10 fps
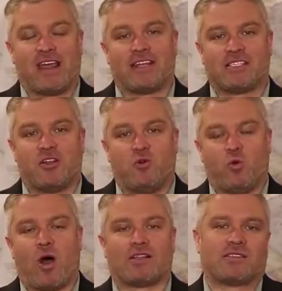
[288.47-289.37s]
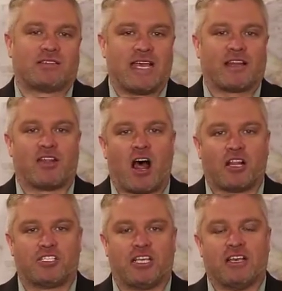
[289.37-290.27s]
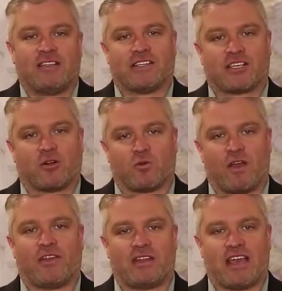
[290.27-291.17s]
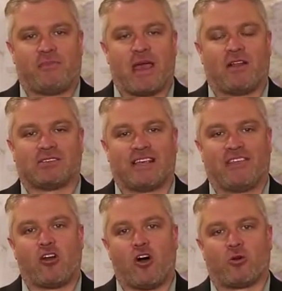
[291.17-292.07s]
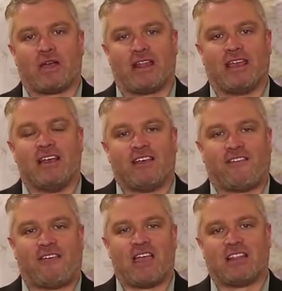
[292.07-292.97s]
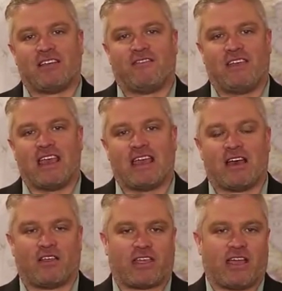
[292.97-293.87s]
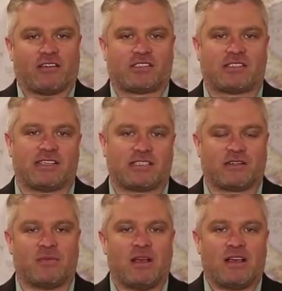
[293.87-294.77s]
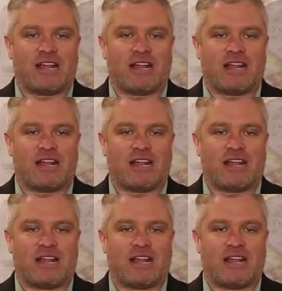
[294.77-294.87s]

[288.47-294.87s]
That is the new Watson technology that's going to run the death panels at the already failing VA healthcare system.